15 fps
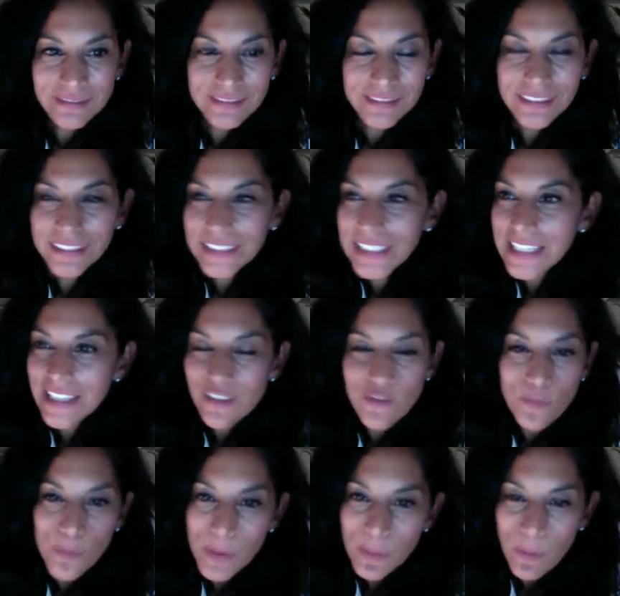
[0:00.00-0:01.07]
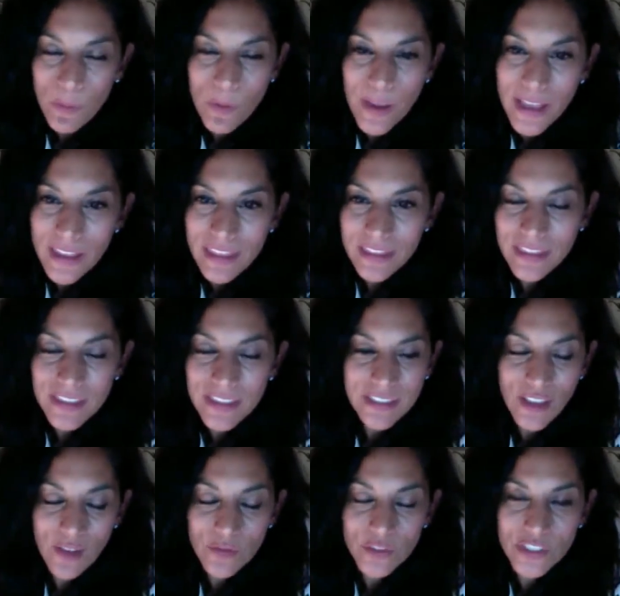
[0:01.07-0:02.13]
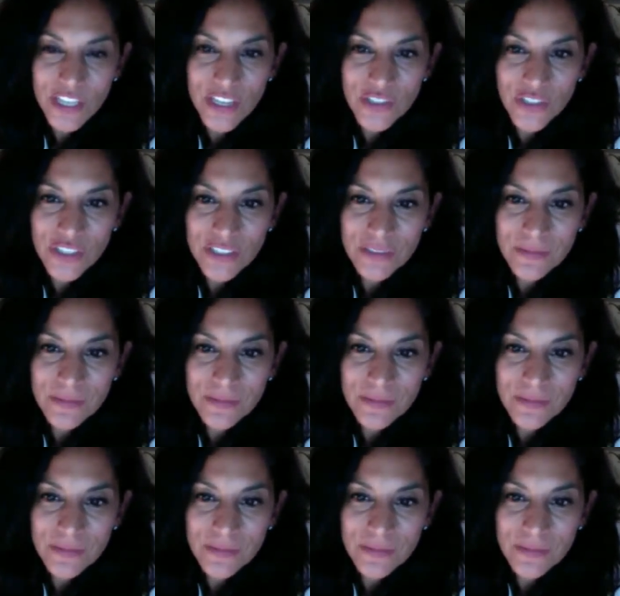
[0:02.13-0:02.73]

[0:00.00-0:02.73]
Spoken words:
leave people with in this conversation?